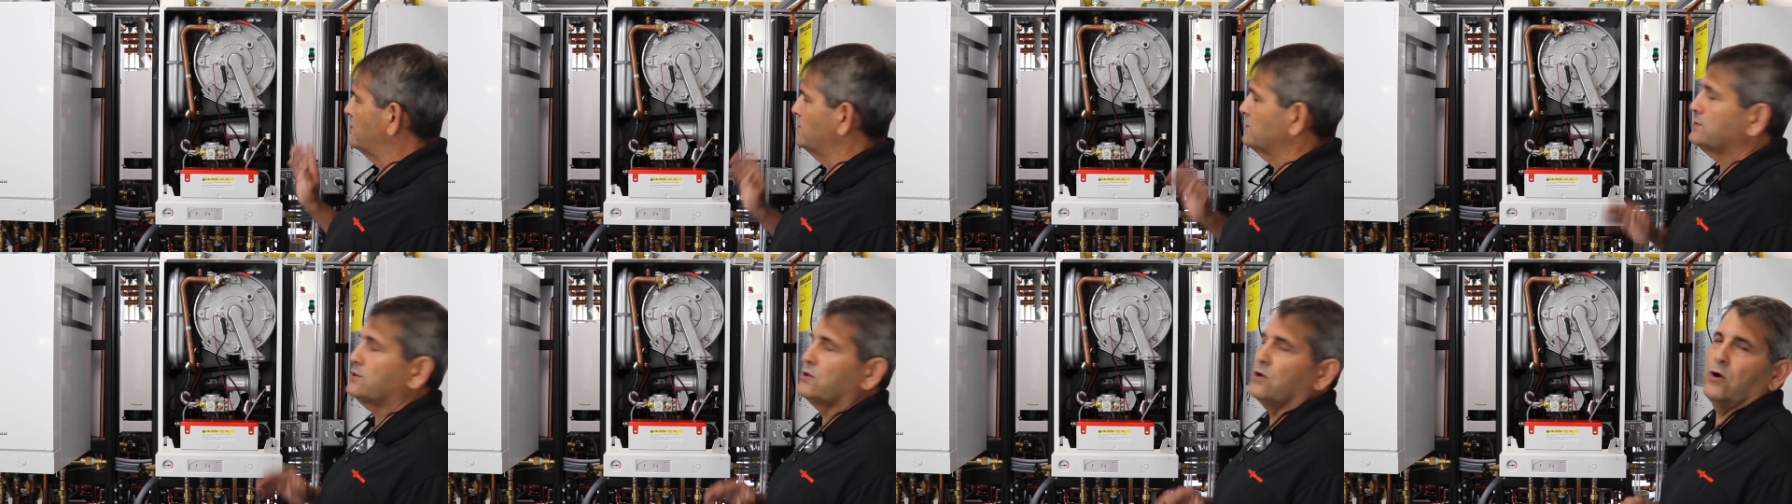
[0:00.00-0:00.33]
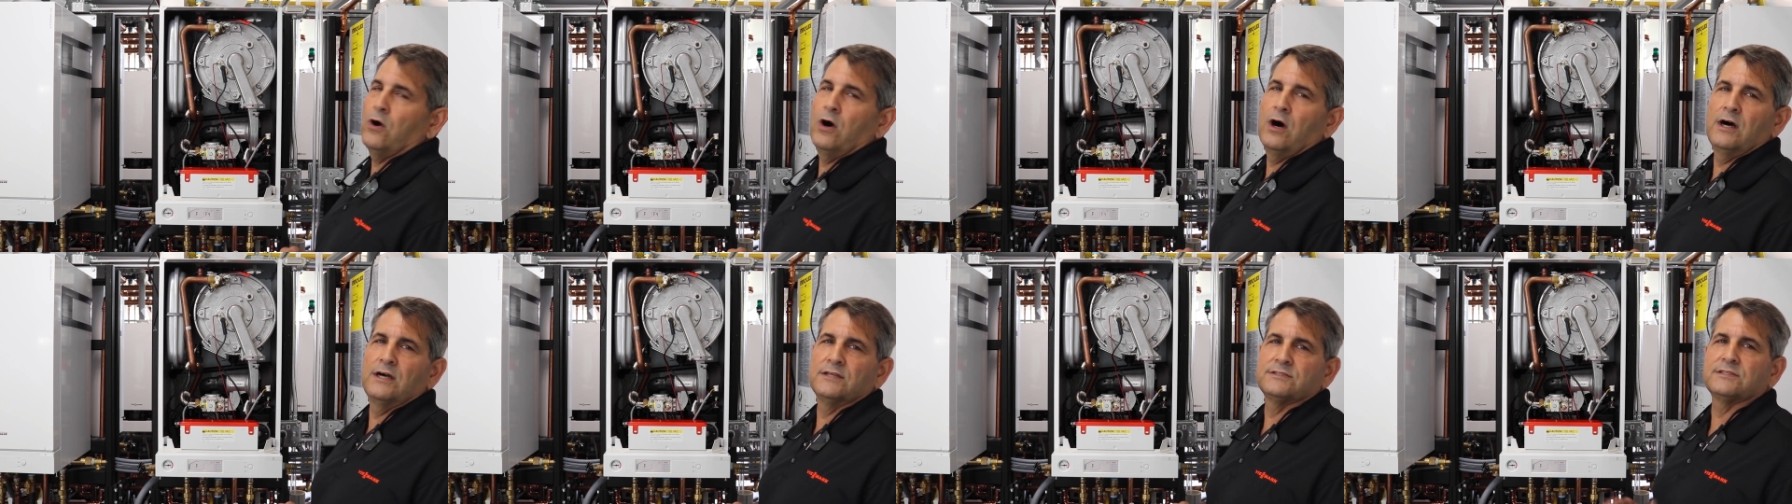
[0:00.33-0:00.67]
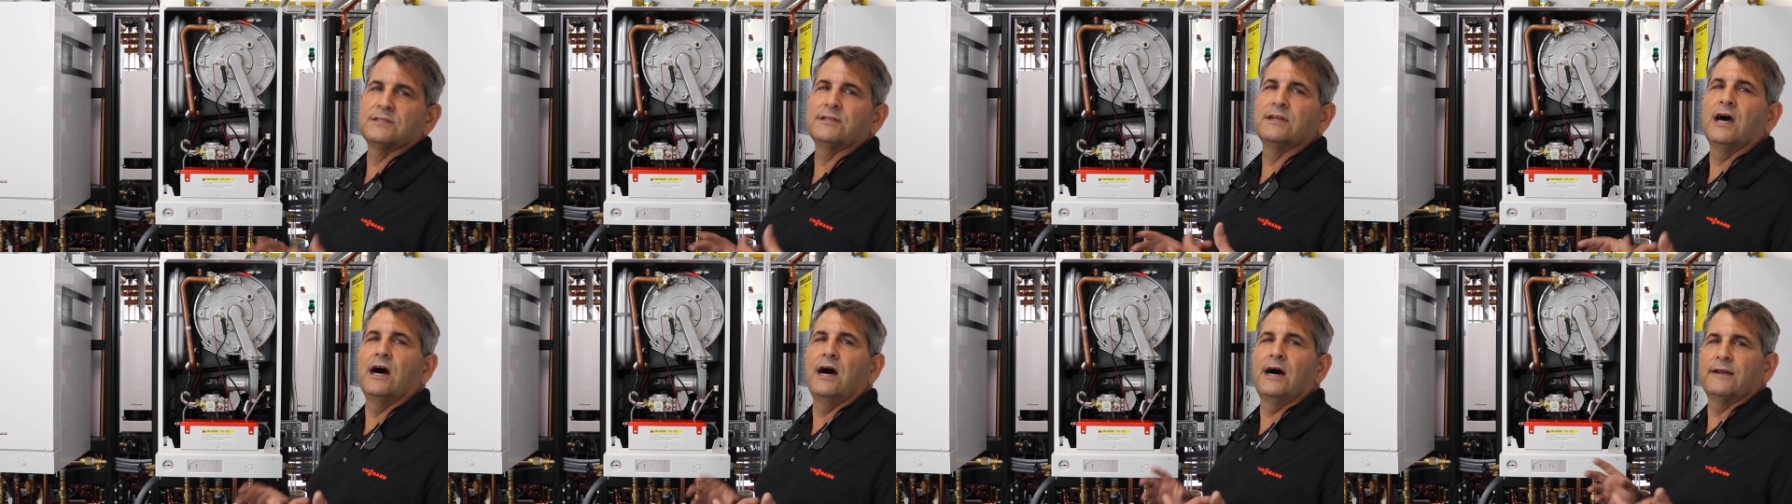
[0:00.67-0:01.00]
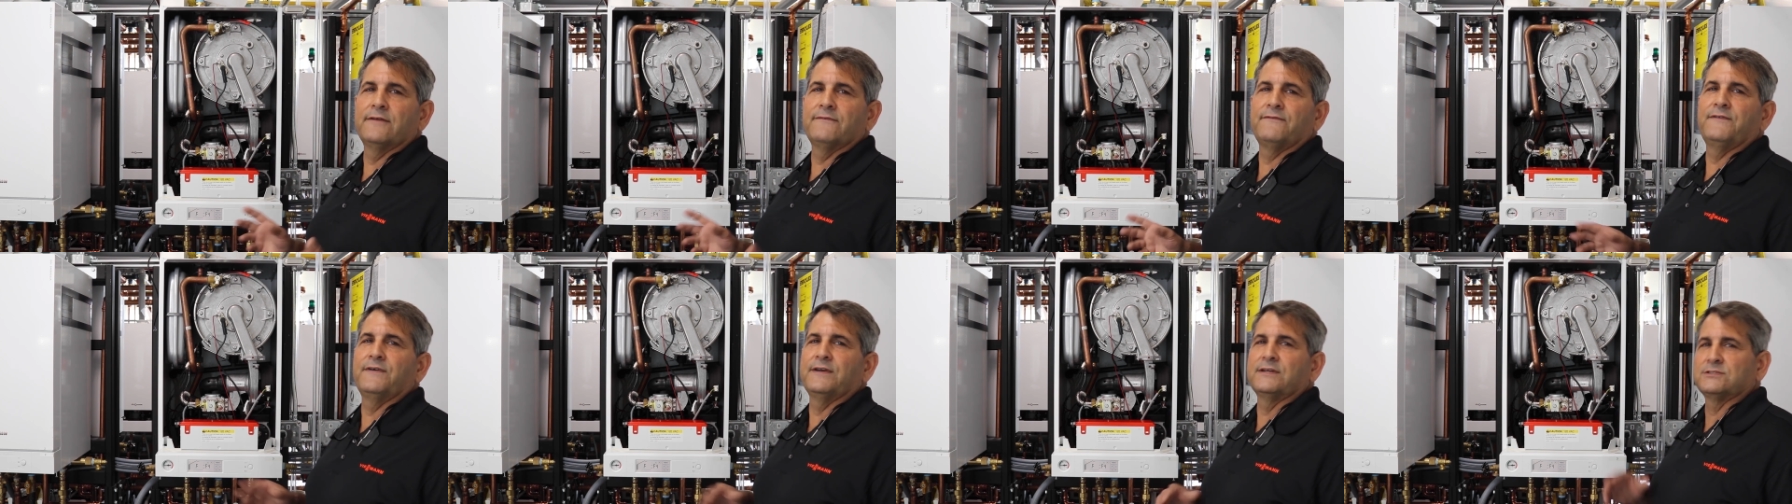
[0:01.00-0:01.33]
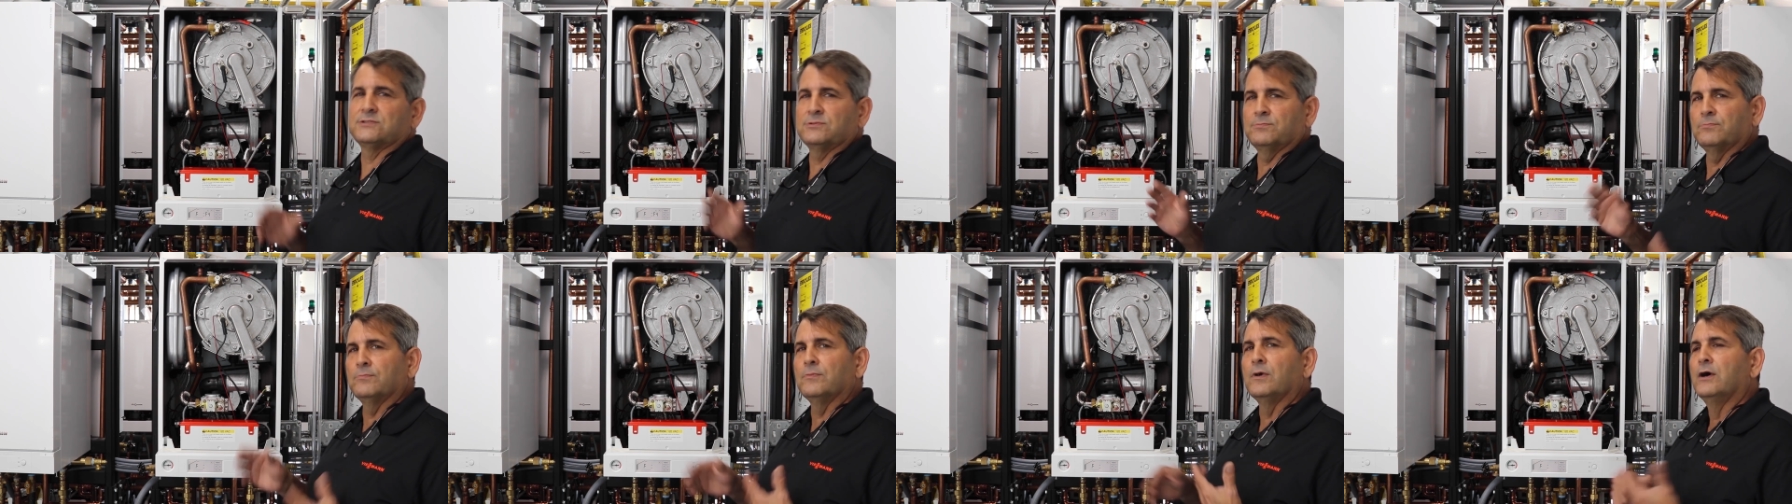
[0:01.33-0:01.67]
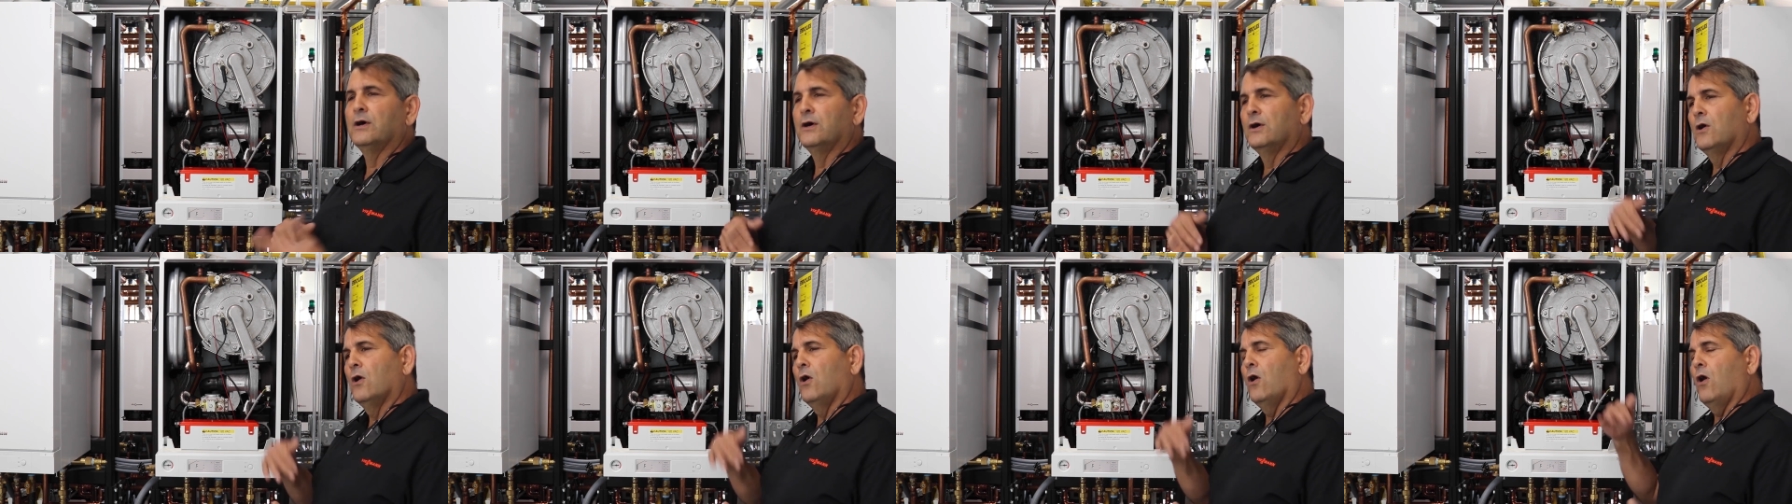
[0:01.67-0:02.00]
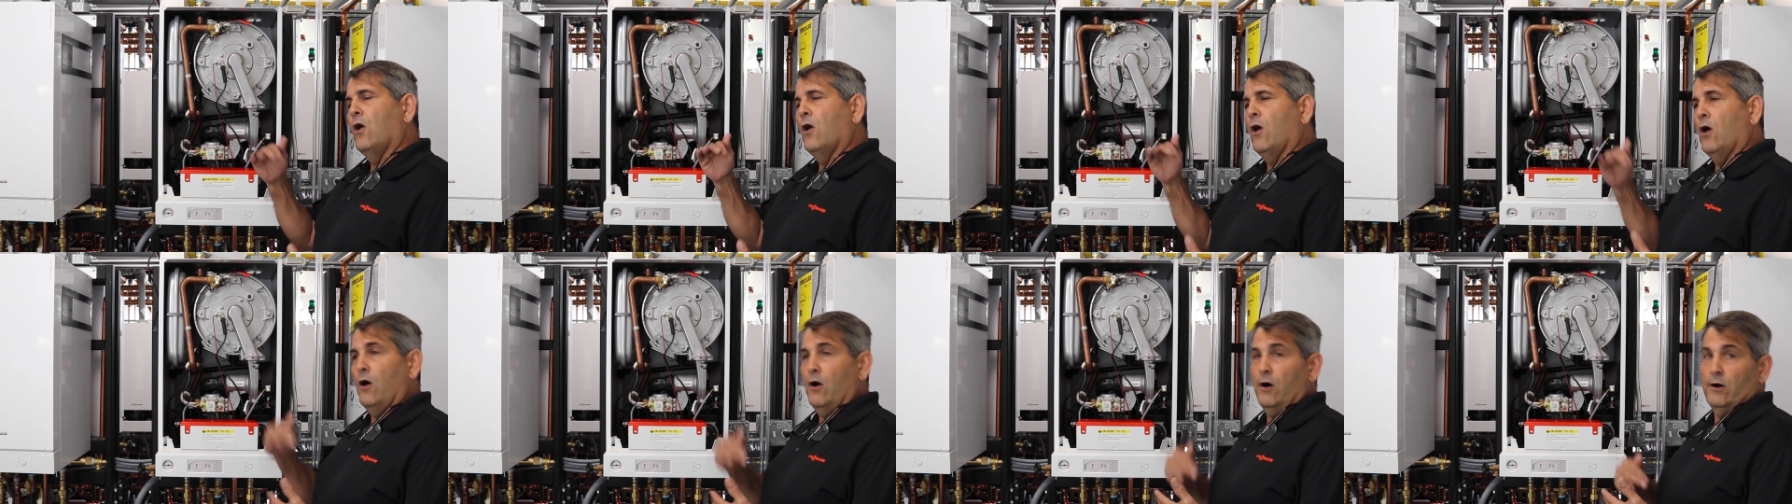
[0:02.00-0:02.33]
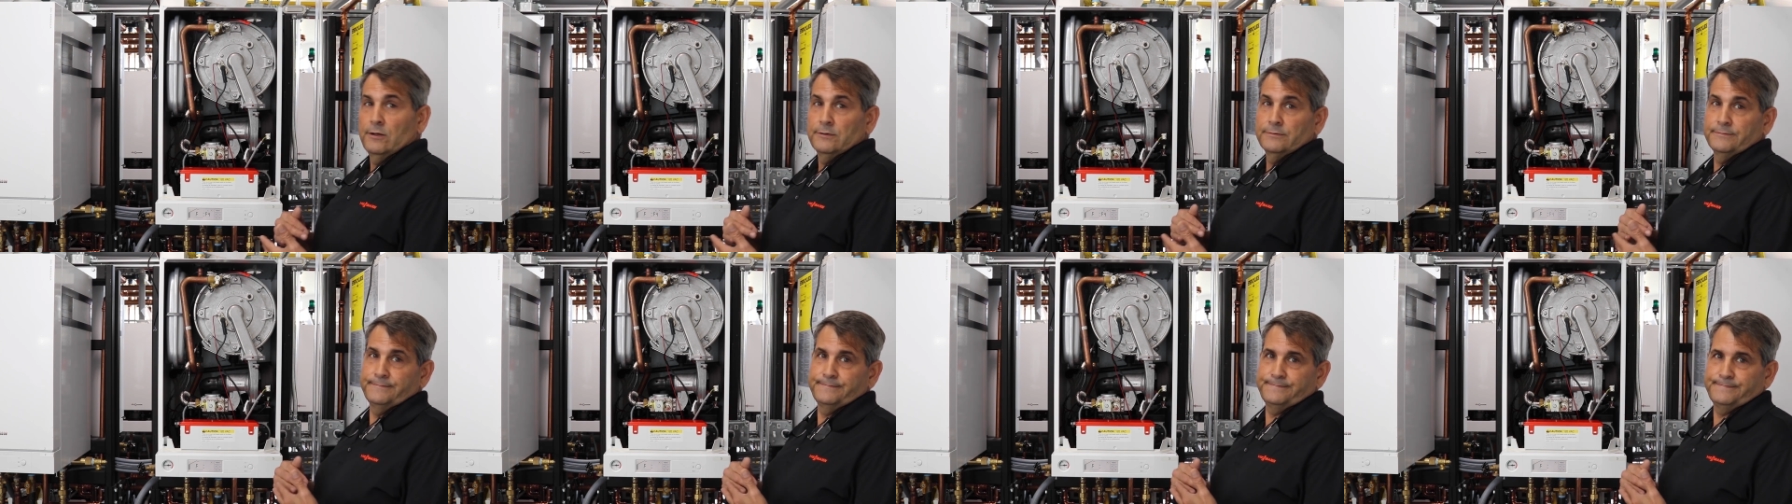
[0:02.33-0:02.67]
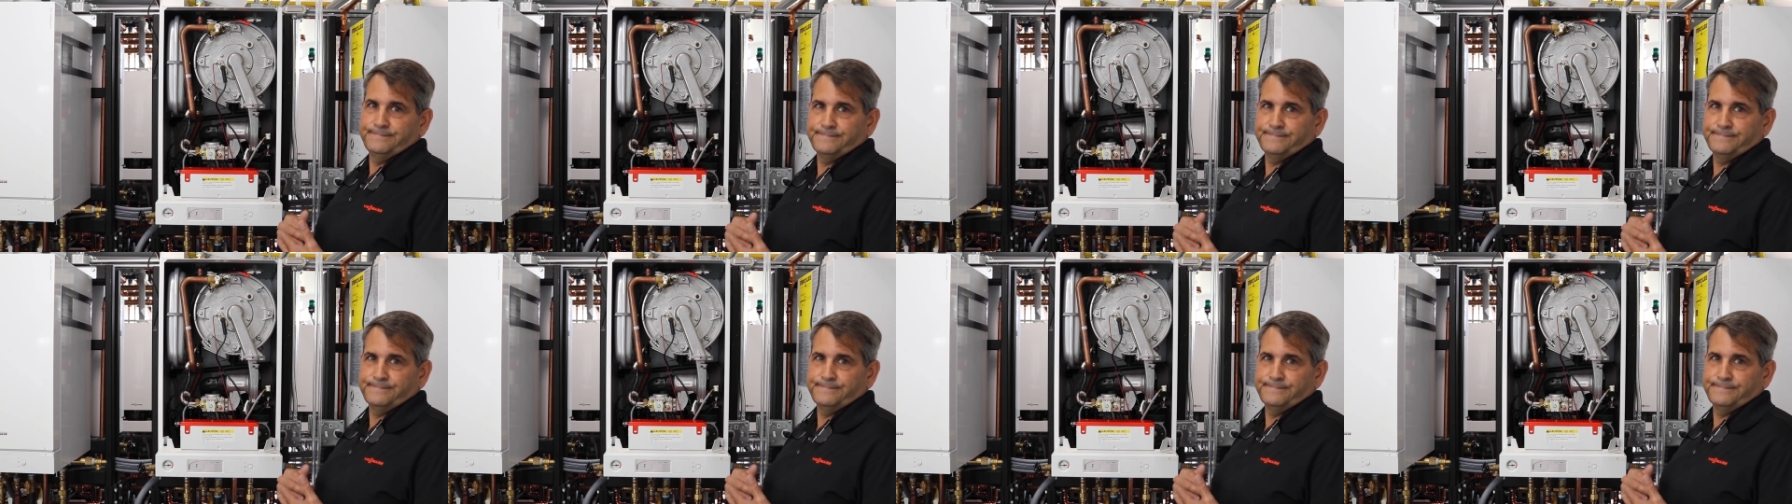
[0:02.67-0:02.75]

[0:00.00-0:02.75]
could cause and how to fix them all.